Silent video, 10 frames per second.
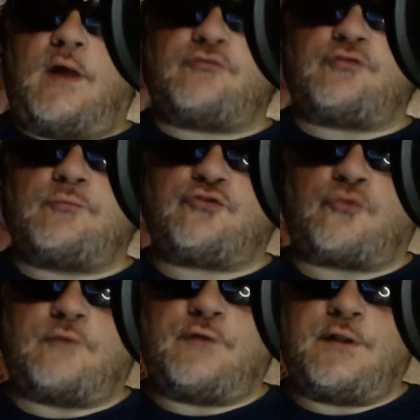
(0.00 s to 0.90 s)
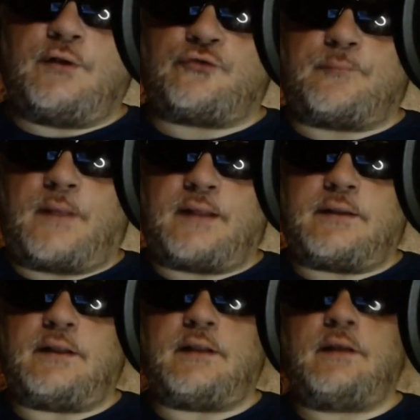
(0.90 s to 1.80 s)
have some short videos of my
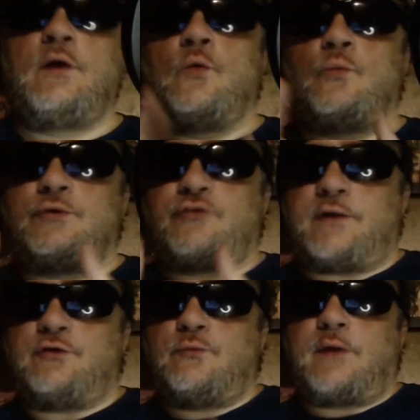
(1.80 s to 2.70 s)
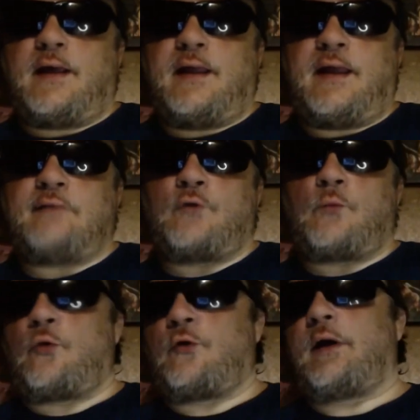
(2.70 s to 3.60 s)
kitty, which I do not have no
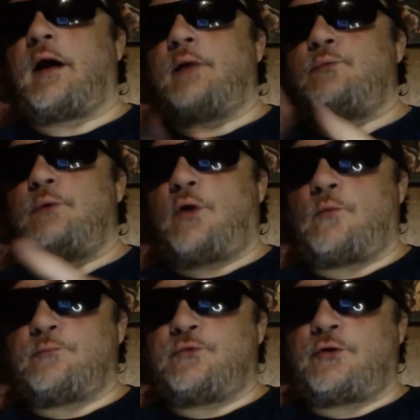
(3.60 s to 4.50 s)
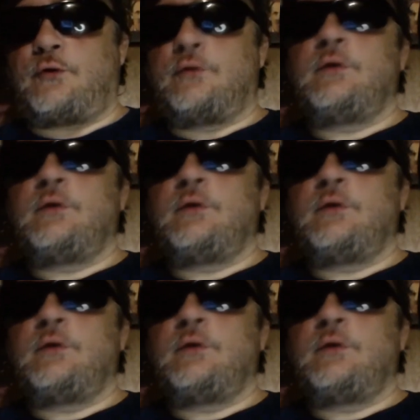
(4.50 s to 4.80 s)
more. I rehomed her.